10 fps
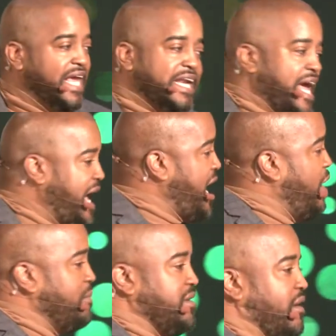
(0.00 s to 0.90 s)
Now, I,
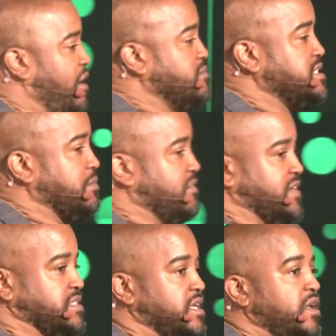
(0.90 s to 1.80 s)
I mean no harm. Some of
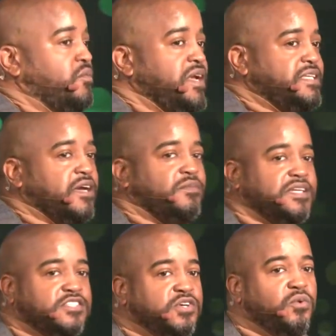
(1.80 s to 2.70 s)
us, we deal with a
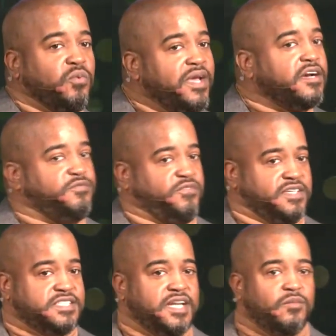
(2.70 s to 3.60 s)
two week
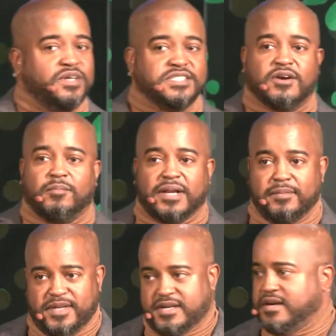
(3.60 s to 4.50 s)
affliction and we start
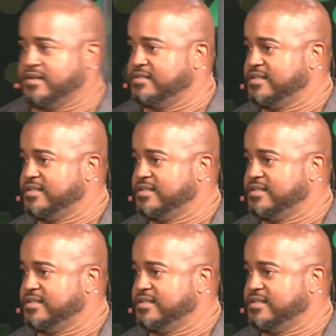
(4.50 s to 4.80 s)
blaming God.